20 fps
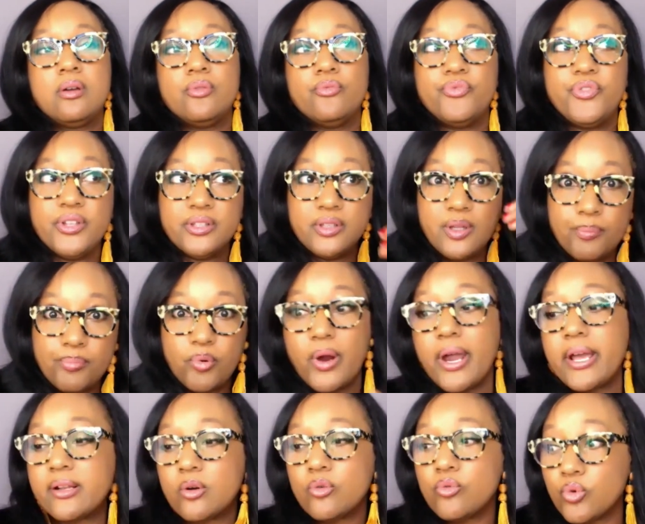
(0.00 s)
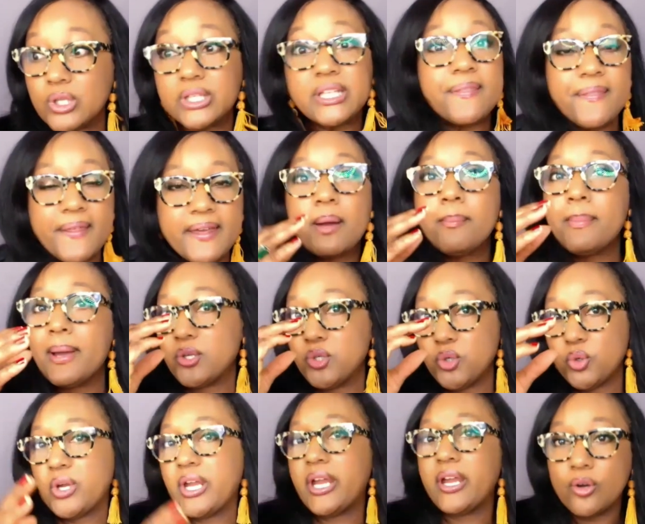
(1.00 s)
the libretto, really think about
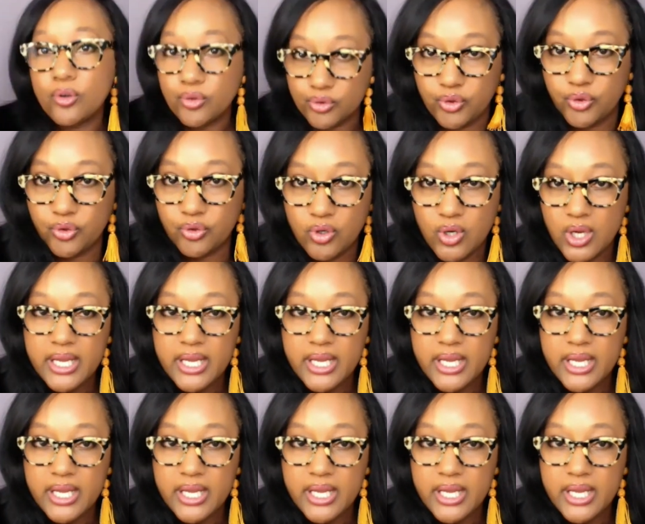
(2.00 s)
your character.